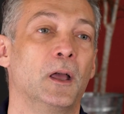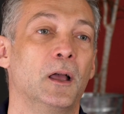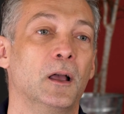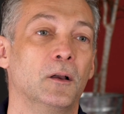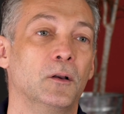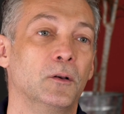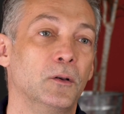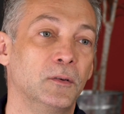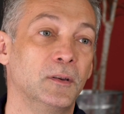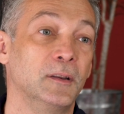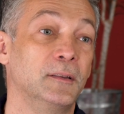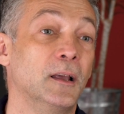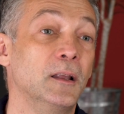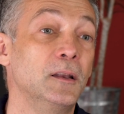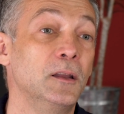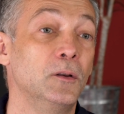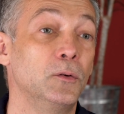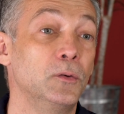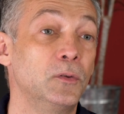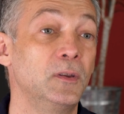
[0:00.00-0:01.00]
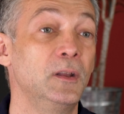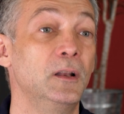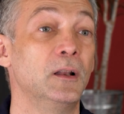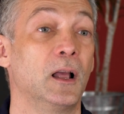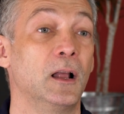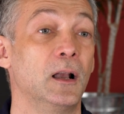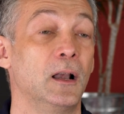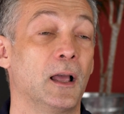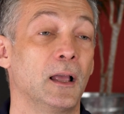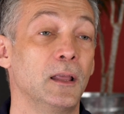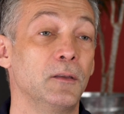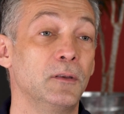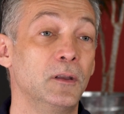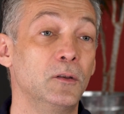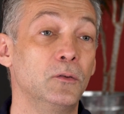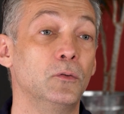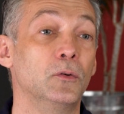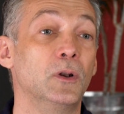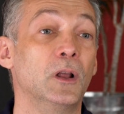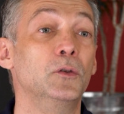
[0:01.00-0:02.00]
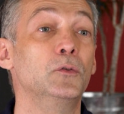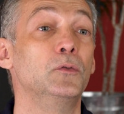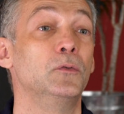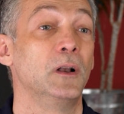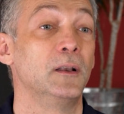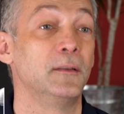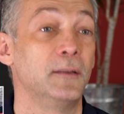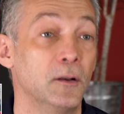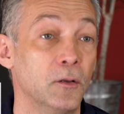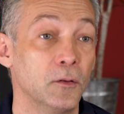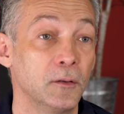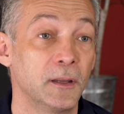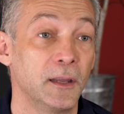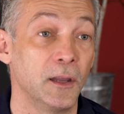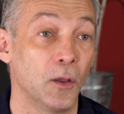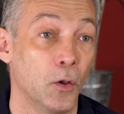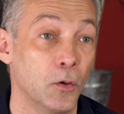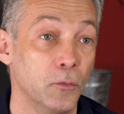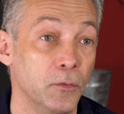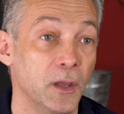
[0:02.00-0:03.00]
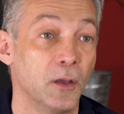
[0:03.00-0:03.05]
New Zealand also returns to the championship this year.